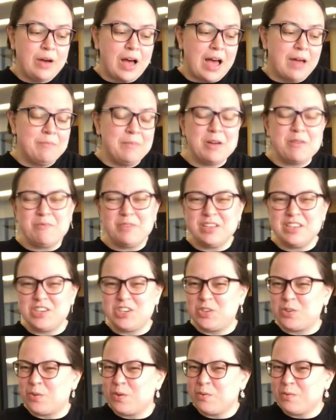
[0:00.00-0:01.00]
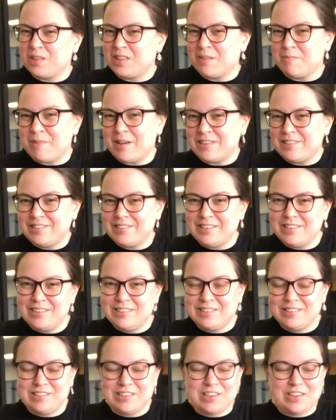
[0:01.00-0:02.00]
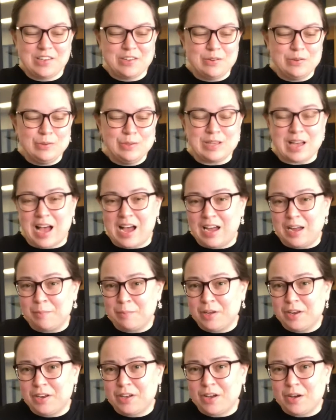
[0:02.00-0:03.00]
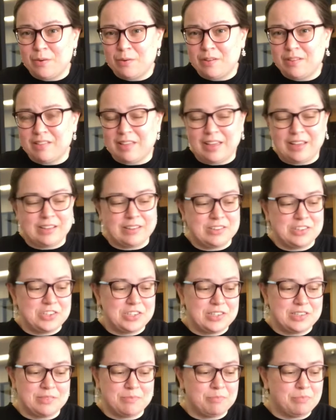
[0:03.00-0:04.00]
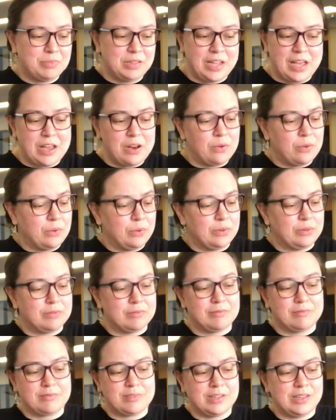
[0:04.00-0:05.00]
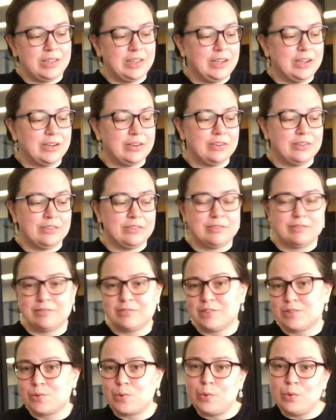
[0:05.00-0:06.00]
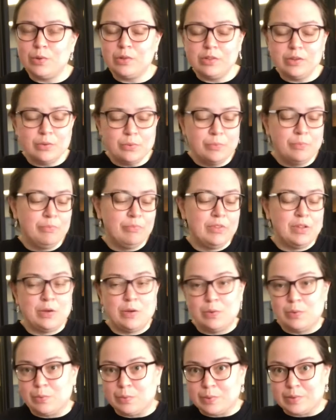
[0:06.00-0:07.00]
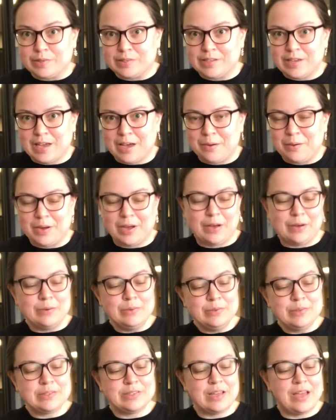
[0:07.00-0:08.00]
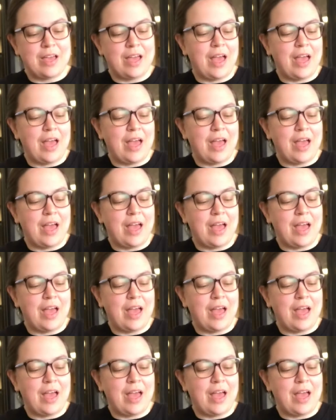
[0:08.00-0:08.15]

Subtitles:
I'm not really sure what the best is to use. I'm going to go with like just a plain old clear school glue. We'll see how it goes.